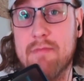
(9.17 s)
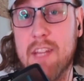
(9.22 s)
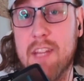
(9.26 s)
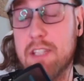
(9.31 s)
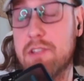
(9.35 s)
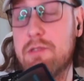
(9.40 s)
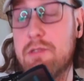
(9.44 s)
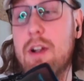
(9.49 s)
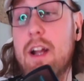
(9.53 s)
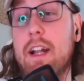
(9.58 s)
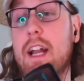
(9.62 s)

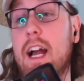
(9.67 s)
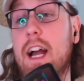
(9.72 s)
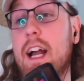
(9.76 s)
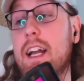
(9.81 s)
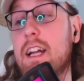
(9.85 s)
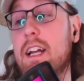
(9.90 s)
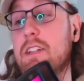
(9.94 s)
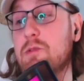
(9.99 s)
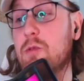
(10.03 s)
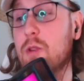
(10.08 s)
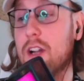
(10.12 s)
That's right, I
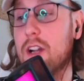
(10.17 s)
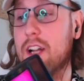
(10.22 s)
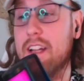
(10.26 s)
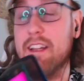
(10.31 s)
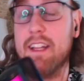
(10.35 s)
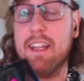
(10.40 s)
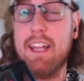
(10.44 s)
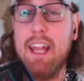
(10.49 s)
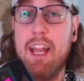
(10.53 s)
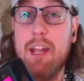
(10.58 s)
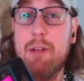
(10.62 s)
got to work
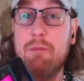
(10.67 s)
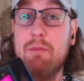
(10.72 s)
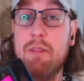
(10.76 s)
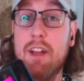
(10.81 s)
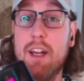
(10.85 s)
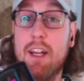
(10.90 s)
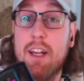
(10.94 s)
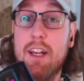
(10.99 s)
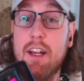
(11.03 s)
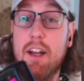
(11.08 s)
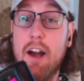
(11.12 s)
on the
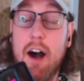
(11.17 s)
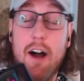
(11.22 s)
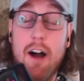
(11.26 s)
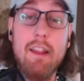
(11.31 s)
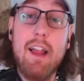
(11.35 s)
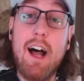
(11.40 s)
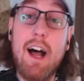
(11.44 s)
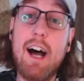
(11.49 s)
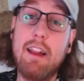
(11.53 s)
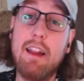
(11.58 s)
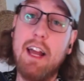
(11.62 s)
game a
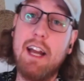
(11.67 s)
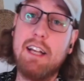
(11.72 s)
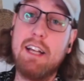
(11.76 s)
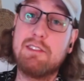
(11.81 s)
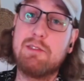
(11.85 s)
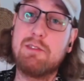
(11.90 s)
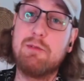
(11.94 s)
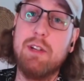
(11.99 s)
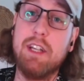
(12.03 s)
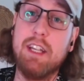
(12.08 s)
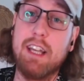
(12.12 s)
lot
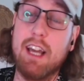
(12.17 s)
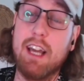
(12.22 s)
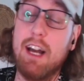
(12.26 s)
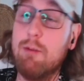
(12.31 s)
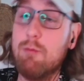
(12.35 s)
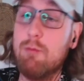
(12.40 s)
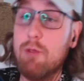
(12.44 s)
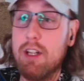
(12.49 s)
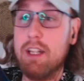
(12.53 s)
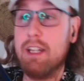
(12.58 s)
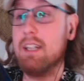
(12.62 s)
last week.
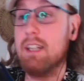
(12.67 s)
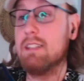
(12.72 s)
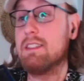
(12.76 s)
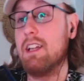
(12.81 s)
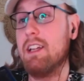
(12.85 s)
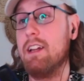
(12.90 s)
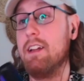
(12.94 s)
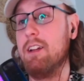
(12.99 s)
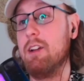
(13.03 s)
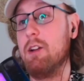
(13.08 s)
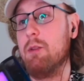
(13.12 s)
I'm really
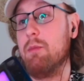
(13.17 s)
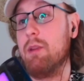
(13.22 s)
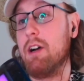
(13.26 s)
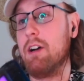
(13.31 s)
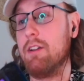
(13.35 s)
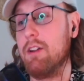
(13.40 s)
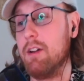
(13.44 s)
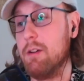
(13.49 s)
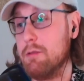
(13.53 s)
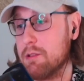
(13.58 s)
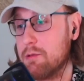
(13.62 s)
excited
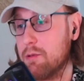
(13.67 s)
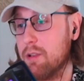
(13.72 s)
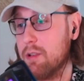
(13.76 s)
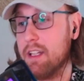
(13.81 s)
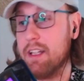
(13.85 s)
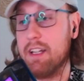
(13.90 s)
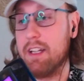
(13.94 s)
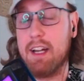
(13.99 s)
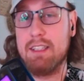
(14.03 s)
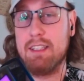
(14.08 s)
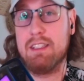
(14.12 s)
about it. It was
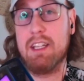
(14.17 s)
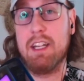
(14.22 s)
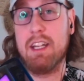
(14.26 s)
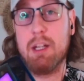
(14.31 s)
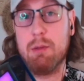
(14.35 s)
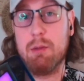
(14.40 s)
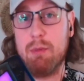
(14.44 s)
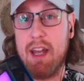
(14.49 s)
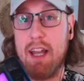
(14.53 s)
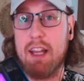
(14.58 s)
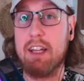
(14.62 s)
really nice
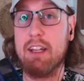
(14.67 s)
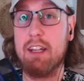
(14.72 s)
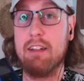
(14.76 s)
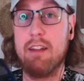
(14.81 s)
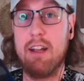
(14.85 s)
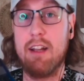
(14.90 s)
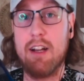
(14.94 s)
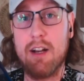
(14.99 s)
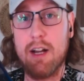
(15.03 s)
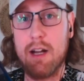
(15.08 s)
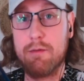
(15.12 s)
getting back
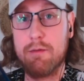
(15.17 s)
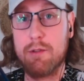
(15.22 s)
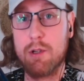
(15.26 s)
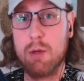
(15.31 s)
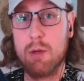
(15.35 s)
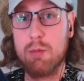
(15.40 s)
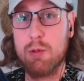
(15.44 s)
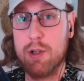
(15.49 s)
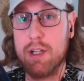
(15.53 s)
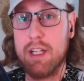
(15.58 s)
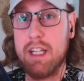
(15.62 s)
in there
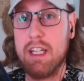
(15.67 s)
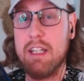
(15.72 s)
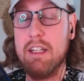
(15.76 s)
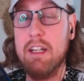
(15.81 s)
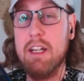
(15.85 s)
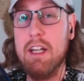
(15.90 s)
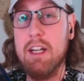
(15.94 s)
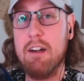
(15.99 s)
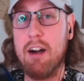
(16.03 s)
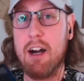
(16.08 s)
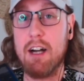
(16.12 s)
after a pretty
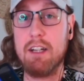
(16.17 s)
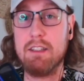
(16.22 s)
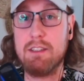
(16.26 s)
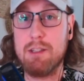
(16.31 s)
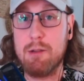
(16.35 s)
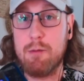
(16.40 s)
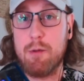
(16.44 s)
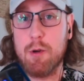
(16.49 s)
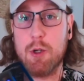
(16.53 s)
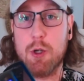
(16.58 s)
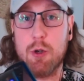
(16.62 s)

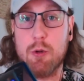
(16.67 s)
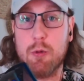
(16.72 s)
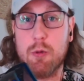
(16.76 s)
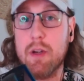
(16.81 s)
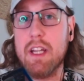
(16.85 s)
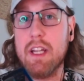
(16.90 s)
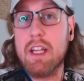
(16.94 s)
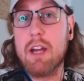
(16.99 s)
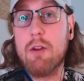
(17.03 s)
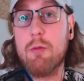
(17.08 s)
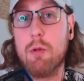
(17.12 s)
difficult
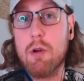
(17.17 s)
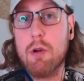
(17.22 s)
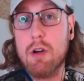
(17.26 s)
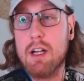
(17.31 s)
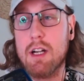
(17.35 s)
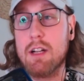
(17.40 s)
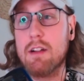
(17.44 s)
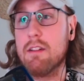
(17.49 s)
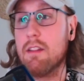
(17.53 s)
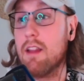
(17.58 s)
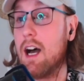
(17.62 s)
week at
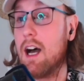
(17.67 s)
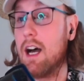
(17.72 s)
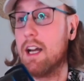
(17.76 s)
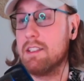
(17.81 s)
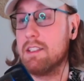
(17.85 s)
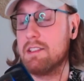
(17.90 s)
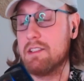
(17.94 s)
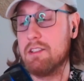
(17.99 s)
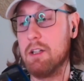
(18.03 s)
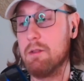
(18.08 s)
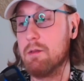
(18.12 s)
work. A lot
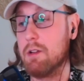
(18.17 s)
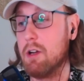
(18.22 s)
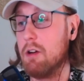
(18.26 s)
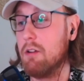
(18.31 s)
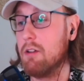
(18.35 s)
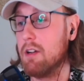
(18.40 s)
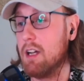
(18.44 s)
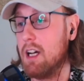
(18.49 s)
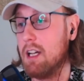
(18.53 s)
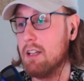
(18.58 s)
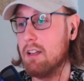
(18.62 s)
of stuff
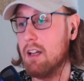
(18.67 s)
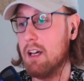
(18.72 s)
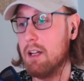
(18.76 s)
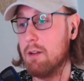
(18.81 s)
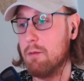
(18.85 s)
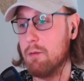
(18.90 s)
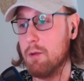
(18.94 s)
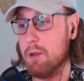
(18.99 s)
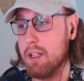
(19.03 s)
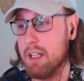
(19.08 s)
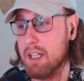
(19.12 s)
going on, a
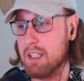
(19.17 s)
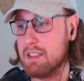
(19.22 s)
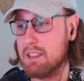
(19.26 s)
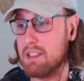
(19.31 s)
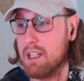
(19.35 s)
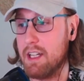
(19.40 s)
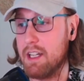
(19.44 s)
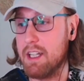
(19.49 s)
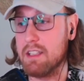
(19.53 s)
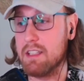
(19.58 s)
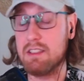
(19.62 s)
lot of really
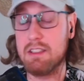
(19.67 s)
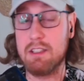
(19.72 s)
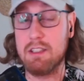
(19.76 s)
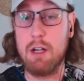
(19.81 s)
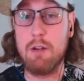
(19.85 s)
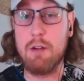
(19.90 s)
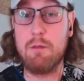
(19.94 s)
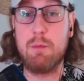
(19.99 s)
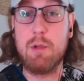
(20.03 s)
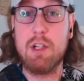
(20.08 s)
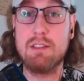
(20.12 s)
exciting
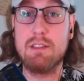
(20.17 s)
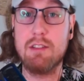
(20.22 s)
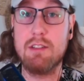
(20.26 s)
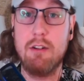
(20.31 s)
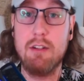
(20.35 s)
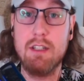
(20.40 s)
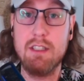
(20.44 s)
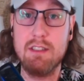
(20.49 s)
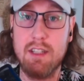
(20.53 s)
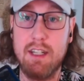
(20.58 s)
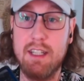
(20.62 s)
stuff, but it's
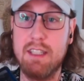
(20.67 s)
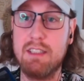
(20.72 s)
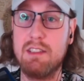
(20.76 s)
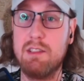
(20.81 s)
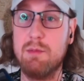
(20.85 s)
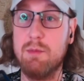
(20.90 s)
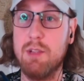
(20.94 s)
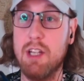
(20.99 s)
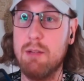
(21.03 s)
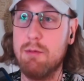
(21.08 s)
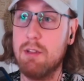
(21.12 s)
always nice
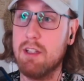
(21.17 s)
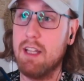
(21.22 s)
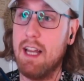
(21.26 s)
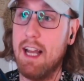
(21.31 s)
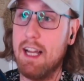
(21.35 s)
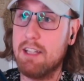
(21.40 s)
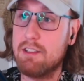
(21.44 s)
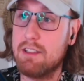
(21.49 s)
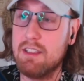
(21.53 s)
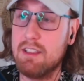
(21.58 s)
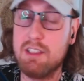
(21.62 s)
to be able to
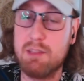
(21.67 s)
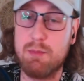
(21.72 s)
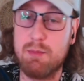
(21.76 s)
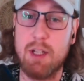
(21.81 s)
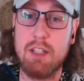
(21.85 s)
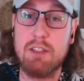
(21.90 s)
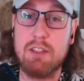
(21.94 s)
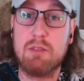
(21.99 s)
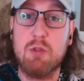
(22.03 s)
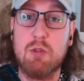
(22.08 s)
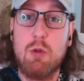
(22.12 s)
actually
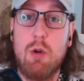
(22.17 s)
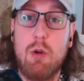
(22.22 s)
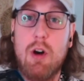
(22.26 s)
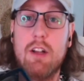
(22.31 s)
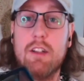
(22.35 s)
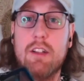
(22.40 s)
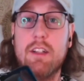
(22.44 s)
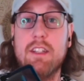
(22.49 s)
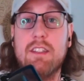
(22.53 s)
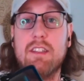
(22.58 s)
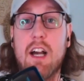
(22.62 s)
spend some
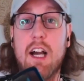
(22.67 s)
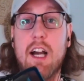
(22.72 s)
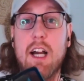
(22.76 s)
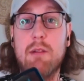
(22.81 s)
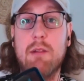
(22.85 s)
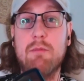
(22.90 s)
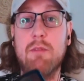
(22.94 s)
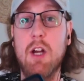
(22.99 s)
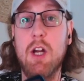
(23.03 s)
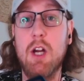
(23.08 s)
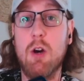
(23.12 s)
quality
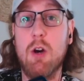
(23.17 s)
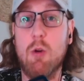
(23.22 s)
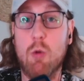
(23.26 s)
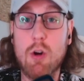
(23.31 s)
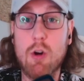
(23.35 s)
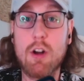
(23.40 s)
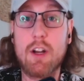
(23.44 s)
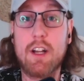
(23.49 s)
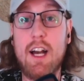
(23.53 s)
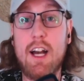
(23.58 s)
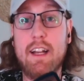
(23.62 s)
time
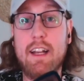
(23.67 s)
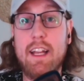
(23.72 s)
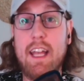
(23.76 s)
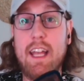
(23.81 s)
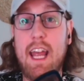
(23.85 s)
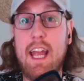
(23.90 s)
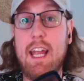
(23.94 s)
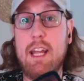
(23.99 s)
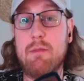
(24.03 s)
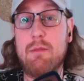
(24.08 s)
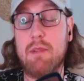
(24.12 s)
working on a
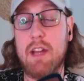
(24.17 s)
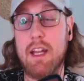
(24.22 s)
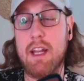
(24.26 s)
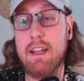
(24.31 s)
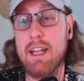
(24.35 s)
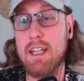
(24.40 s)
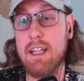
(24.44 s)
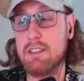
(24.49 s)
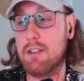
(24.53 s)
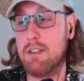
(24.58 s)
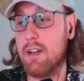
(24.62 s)
game,
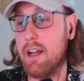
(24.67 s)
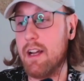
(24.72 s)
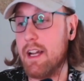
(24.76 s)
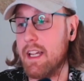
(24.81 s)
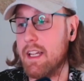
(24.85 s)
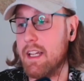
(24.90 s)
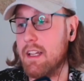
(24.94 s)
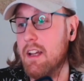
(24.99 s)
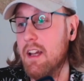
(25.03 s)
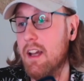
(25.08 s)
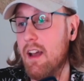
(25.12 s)
and that's
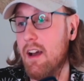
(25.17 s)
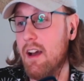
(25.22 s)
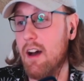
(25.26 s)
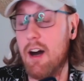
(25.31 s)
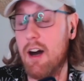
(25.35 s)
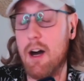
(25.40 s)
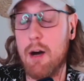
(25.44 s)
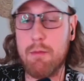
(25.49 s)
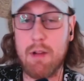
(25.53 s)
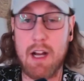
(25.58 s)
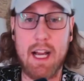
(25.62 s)
great.
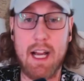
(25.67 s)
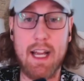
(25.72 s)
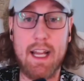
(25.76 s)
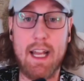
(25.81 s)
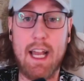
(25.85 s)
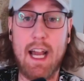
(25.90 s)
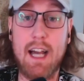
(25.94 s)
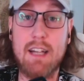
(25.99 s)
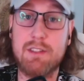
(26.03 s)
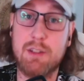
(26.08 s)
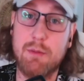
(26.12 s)
I
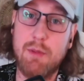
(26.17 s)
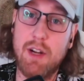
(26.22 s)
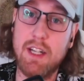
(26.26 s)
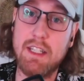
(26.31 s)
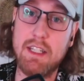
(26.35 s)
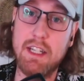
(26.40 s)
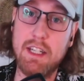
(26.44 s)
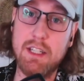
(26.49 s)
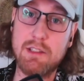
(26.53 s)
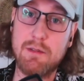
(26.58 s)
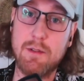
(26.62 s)
got some
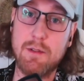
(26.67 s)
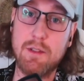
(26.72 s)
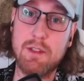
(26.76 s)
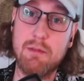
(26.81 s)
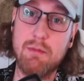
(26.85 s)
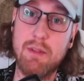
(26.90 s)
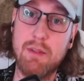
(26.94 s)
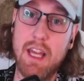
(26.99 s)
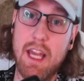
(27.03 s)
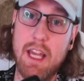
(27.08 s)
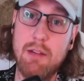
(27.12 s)
ideas for
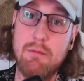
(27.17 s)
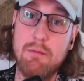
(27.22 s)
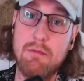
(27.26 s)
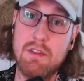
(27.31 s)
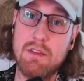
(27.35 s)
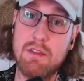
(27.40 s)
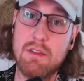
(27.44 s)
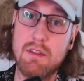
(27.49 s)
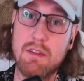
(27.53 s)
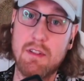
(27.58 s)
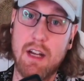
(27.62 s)
some
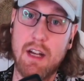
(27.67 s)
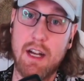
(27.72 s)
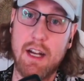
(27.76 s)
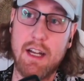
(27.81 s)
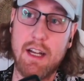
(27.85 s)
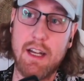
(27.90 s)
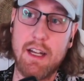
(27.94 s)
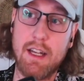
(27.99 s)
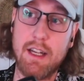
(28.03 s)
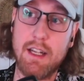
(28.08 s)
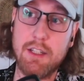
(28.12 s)
games.
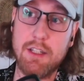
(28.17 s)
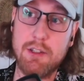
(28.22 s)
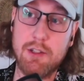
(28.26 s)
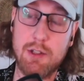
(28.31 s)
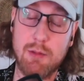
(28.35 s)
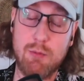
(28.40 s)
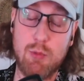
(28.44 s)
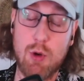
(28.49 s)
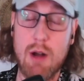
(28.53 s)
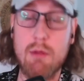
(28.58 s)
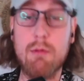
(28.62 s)
I
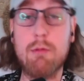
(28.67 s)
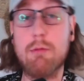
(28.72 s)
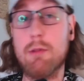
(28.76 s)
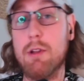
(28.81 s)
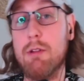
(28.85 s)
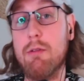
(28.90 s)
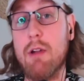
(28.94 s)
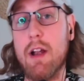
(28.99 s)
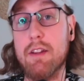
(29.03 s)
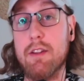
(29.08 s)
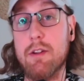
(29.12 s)
should
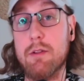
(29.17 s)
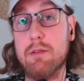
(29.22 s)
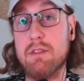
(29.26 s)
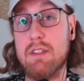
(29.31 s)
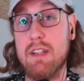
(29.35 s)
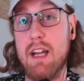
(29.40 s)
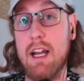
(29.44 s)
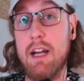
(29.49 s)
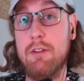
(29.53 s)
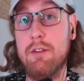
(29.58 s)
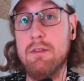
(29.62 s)
probably write those
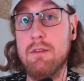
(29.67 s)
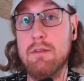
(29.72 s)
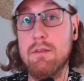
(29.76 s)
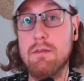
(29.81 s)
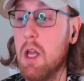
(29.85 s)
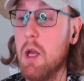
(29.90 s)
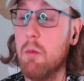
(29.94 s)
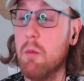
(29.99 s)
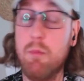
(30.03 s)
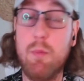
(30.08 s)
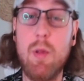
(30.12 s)
down.
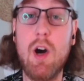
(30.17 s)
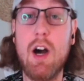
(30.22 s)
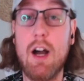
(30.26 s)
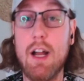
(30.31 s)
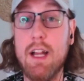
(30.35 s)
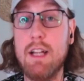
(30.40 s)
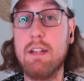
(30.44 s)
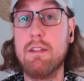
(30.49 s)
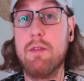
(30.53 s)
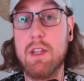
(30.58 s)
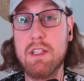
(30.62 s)

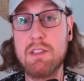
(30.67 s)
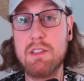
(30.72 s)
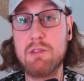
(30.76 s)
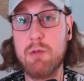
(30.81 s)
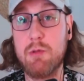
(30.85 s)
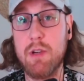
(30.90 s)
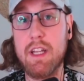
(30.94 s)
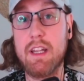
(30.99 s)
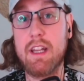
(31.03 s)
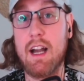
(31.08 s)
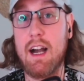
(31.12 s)
But this
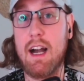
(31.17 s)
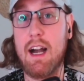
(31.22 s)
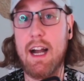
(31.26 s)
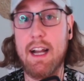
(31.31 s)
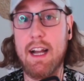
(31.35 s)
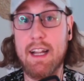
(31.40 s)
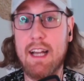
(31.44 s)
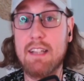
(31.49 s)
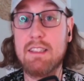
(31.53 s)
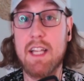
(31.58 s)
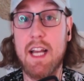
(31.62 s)
week,
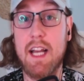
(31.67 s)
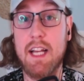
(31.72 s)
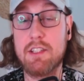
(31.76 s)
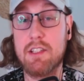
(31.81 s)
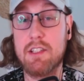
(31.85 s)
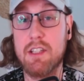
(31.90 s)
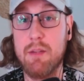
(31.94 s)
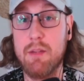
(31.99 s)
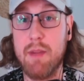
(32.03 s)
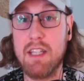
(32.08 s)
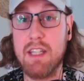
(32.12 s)
I got to
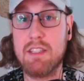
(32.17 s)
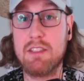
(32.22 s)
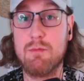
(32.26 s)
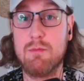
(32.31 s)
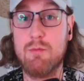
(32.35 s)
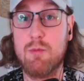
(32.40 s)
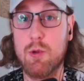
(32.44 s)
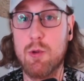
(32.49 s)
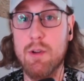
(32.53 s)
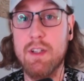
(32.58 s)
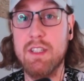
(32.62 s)
actually make
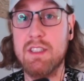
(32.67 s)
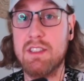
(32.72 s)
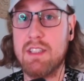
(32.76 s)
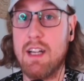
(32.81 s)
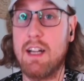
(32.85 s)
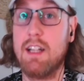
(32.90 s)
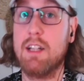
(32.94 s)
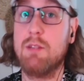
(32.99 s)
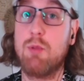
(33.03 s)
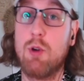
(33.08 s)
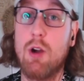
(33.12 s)
some pretty
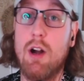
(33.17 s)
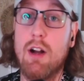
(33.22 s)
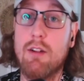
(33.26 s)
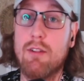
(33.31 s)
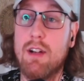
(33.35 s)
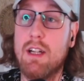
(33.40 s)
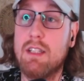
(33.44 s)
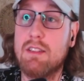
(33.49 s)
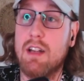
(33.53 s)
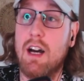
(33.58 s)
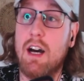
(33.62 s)
solid
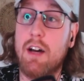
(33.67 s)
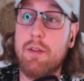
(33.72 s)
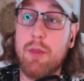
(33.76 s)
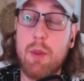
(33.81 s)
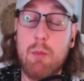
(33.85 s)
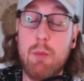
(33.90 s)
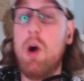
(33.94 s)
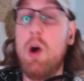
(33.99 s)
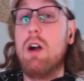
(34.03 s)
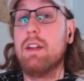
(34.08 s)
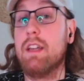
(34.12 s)
progress on
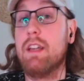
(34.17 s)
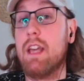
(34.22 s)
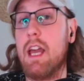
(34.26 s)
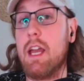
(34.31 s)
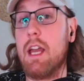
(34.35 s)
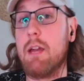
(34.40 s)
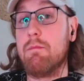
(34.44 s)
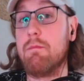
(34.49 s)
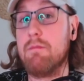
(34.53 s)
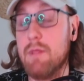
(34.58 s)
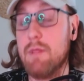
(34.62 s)
the Pong
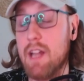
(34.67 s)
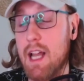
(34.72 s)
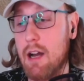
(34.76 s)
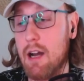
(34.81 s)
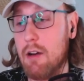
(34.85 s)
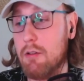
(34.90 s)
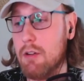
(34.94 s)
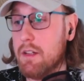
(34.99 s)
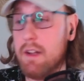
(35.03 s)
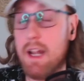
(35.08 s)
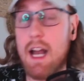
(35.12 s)
game.
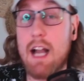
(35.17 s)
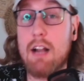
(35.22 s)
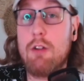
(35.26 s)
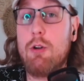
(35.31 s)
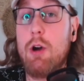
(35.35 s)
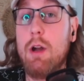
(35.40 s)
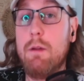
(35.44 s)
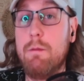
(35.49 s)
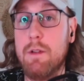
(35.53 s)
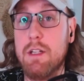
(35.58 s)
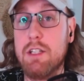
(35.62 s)
Now, not
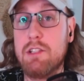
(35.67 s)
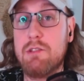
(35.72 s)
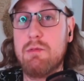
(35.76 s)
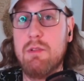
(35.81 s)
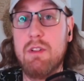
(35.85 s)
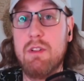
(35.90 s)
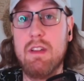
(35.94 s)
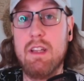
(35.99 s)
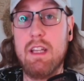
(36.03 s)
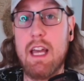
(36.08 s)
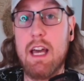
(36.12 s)
quite finished
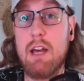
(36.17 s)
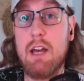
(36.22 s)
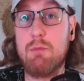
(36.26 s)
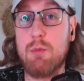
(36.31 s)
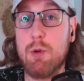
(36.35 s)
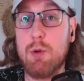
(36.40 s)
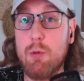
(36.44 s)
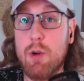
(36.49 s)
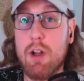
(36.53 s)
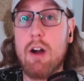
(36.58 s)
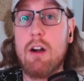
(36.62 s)
with it yet,
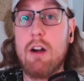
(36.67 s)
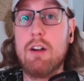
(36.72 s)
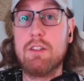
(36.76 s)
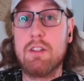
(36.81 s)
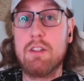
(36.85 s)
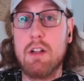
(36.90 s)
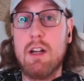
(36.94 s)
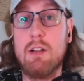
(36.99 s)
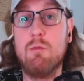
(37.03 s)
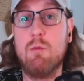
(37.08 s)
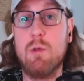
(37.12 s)
but we are
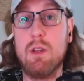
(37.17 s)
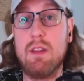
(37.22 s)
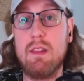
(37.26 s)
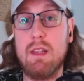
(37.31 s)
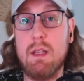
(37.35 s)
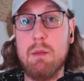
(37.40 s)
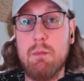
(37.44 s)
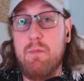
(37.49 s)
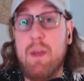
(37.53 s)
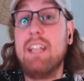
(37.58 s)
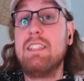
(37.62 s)
done with
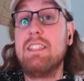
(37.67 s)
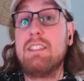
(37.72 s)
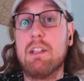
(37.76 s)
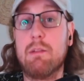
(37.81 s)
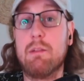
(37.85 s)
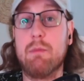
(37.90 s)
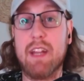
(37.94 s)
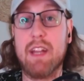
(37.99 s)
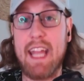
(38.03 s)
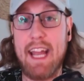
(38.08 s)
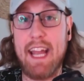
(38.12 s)
the
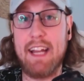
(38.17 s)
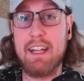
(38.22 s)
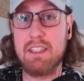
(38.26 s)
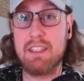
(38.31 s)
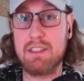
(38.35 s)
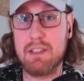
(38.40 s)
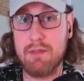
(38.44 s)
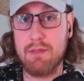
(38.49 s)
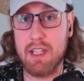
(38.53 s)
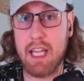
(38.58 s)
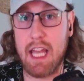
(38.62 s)
basic
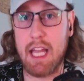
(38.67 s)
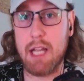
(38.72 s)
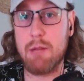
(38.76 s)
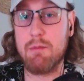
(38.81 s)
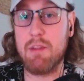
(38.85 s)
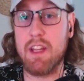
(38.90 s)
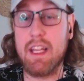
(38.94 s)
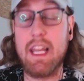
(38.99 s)
mechanics of the game.